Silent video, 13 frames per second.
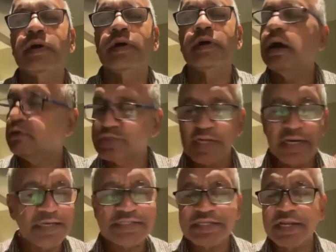outside
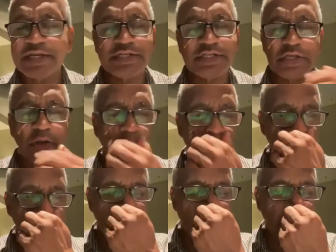distractions are not
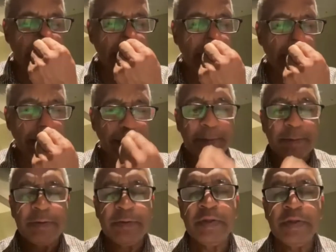there agreed
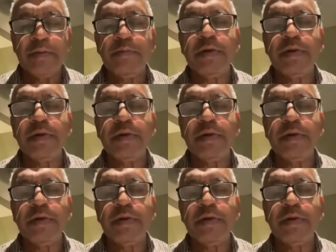but